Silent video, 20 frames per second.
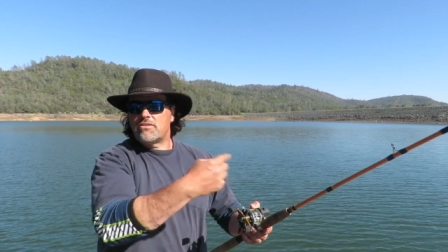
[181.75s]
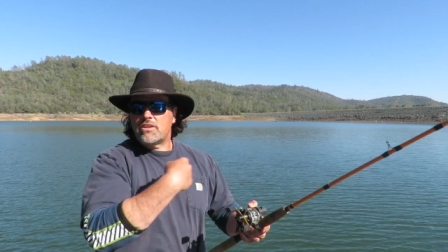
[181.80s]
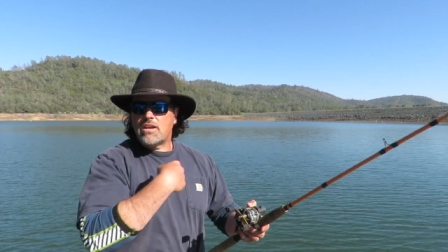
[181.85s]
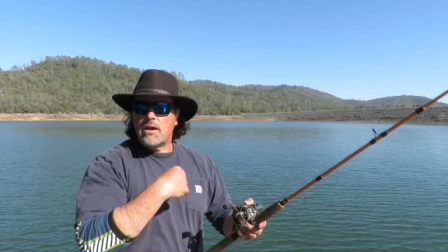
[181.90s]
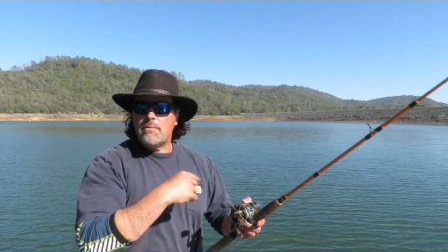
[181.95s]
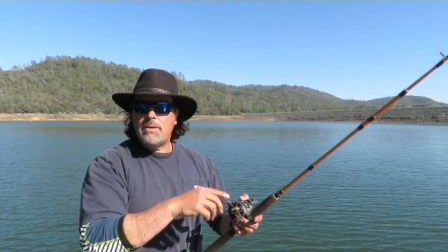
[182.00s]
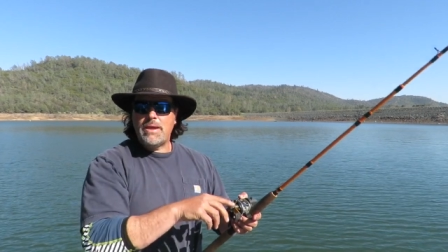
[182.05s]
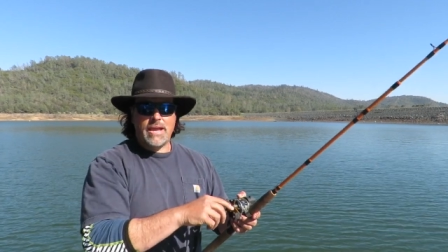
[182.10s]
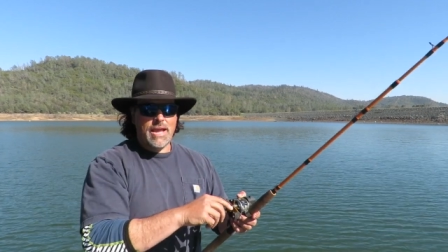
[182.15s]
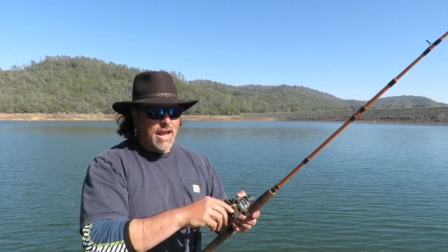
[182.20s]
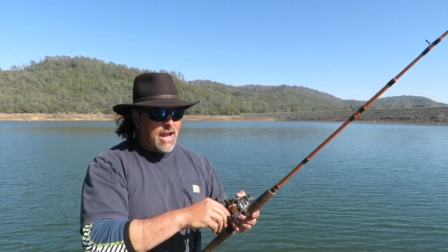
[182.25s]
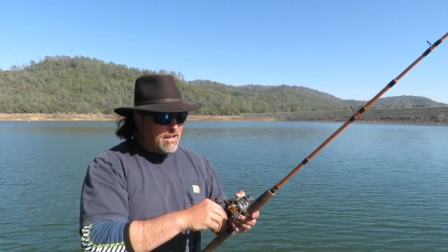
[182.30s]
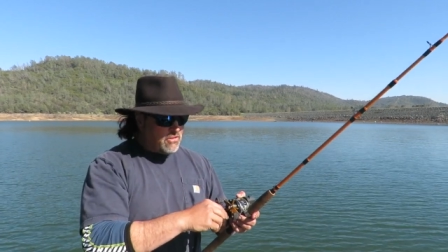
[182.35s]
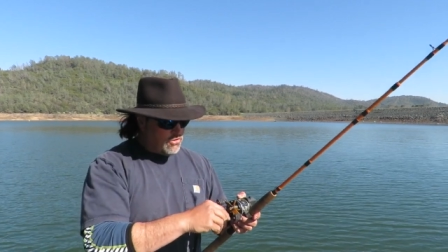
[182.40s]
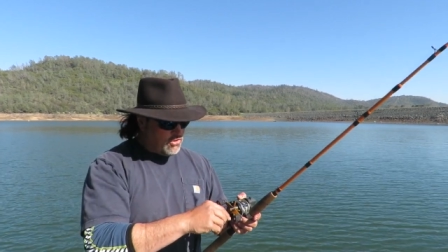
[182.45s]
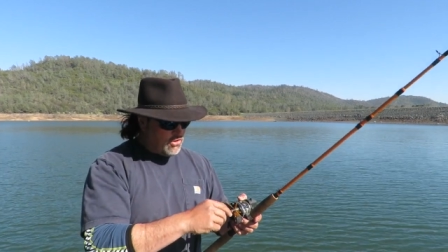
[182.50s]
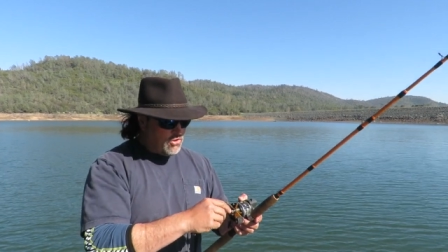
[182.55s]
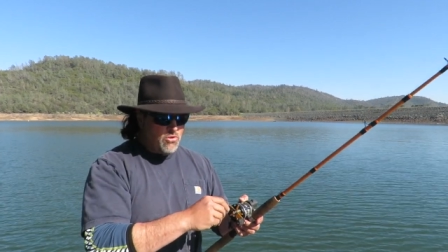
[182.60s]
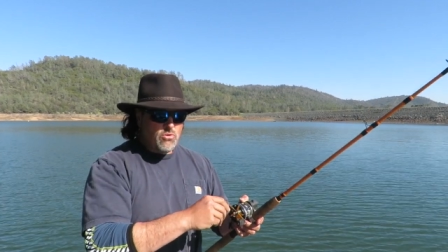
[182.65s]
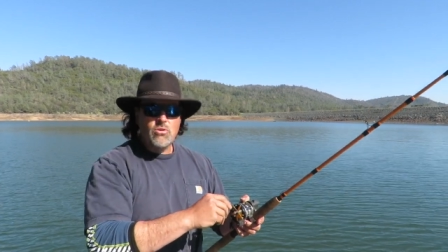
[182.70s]
is coming
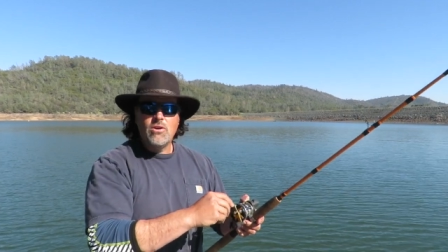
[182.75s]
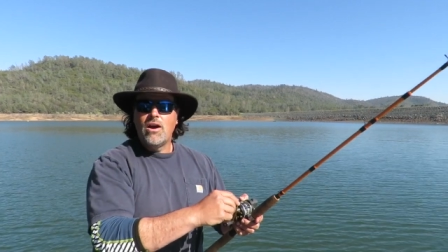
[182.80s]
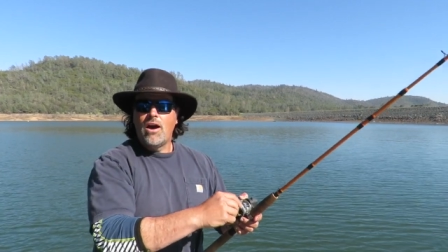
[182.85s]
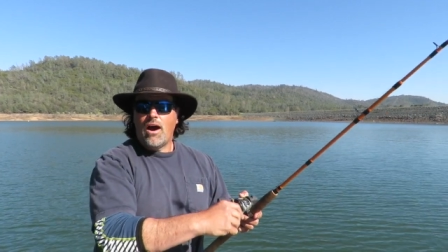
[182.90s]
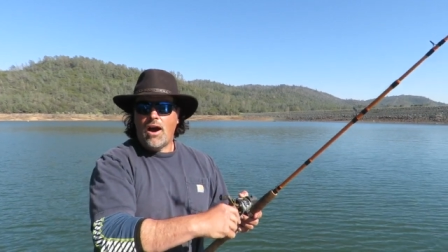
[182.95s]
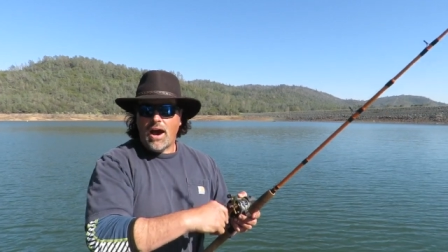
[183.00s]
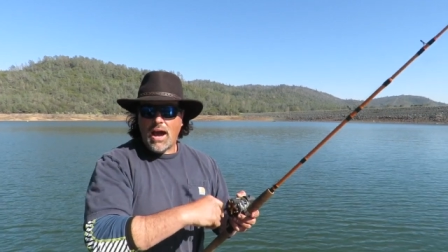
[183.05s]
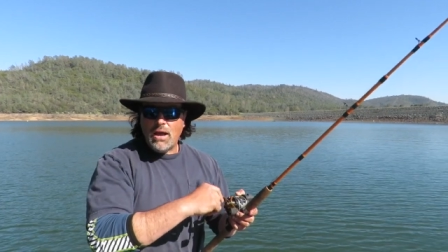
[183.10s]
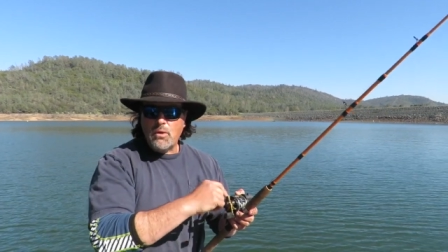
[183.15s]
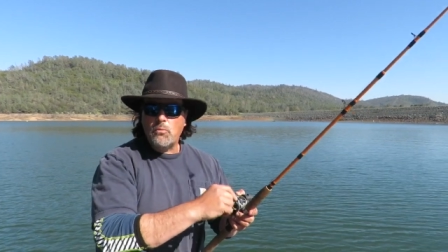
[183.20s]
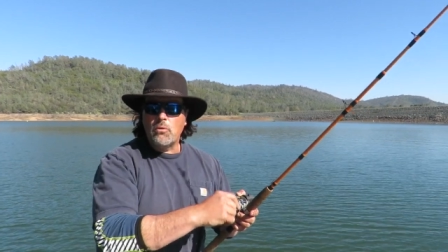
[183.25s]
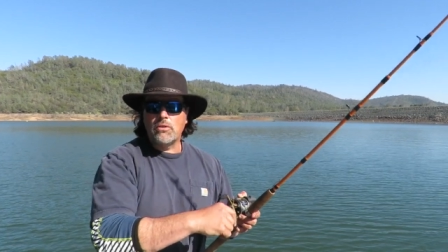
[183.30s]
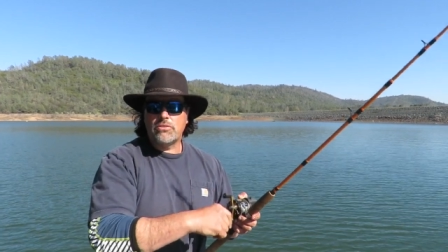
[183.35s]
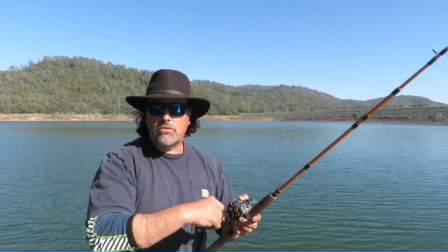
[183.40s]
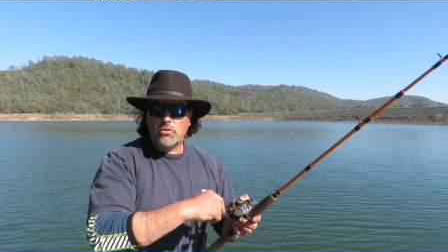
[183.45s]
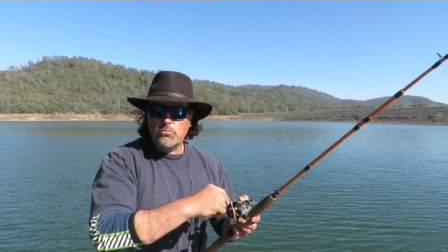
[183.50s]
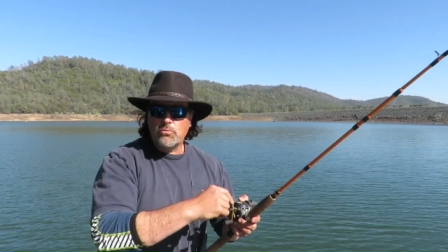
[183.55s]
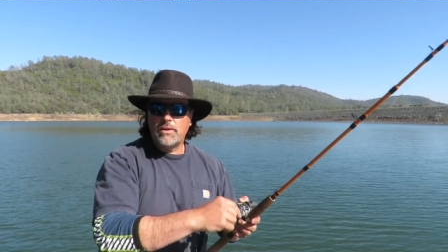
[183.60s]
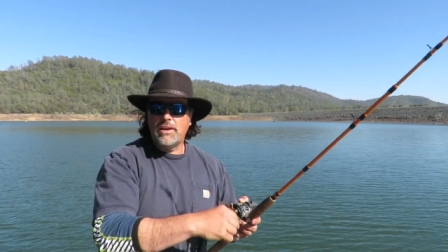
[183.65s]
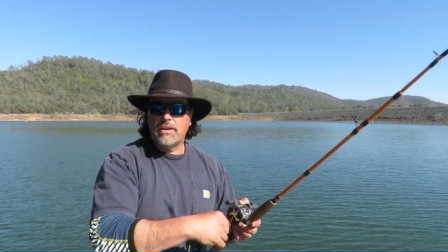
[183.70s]
at you, I
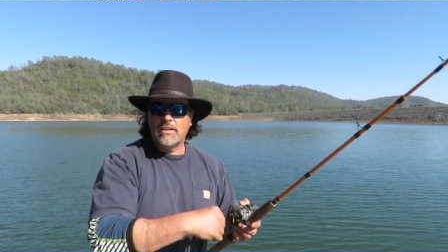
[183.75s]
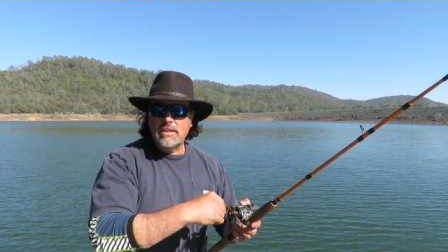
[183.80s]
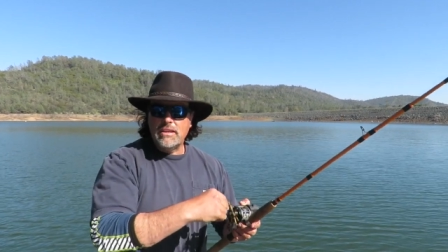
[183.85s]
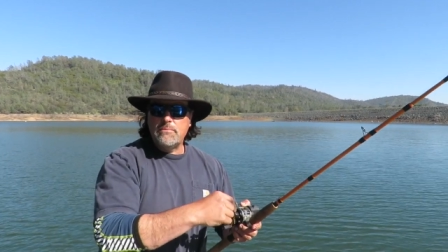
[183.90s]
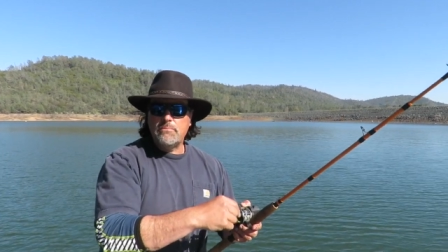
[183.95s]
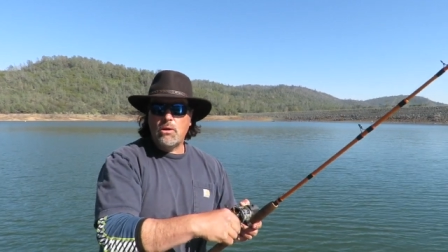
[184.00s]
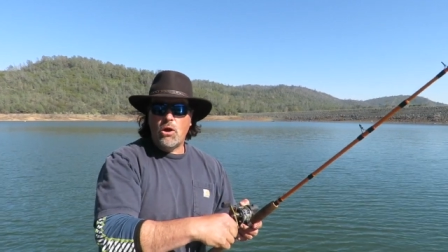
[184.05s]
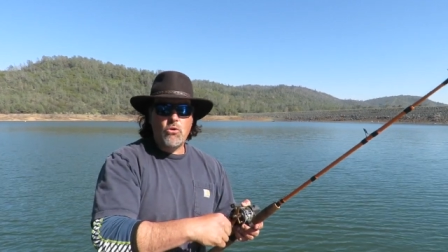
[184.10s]
want the reel in